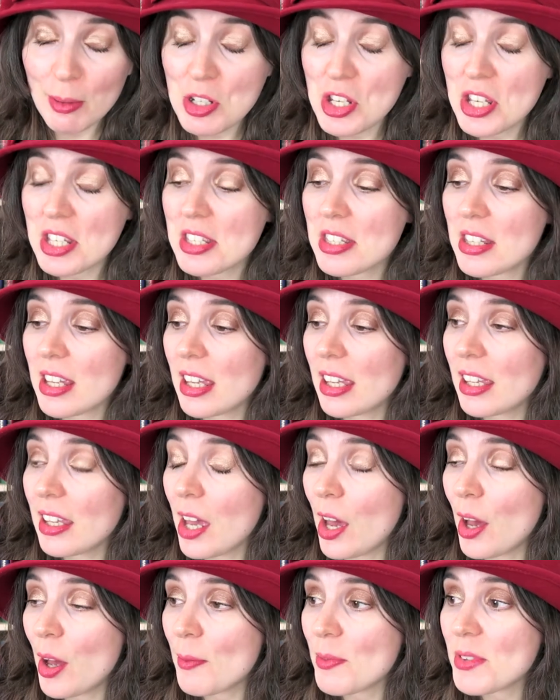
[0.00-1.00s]
which is
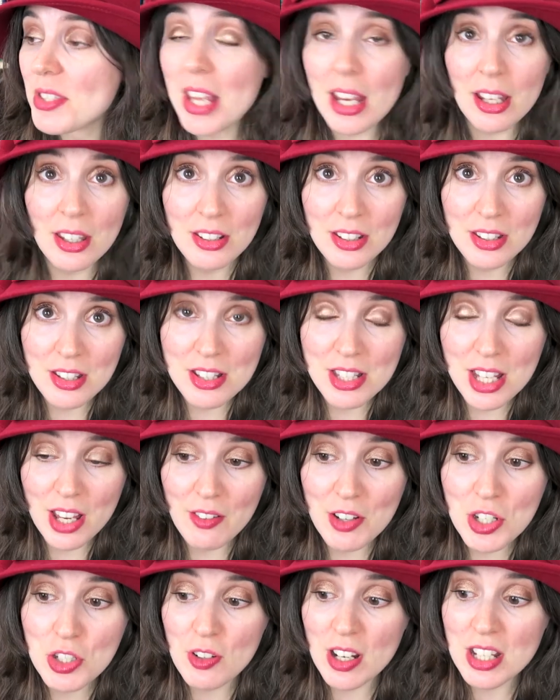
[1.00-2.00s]
the second in the
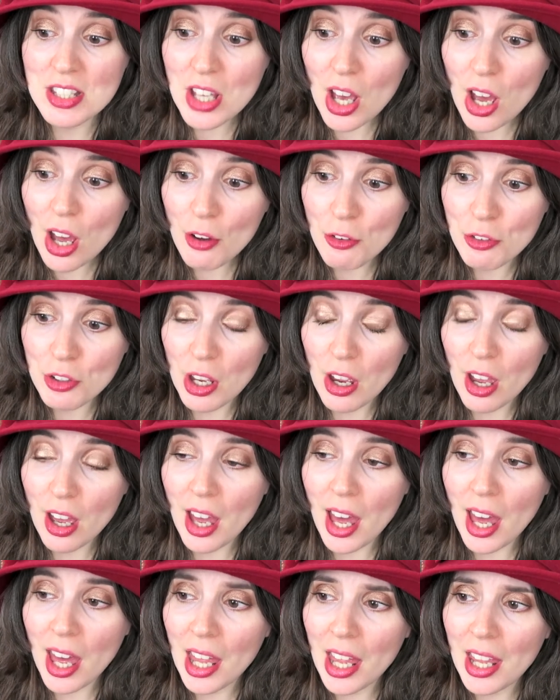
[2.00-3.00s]
series straight
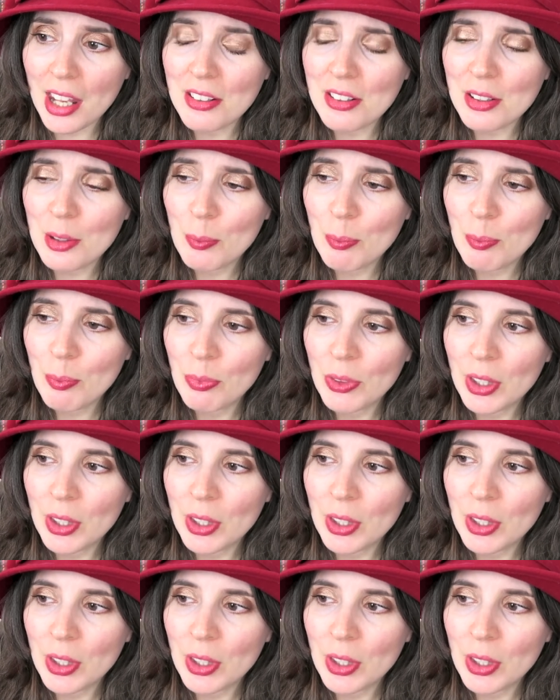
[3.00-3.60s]
after, and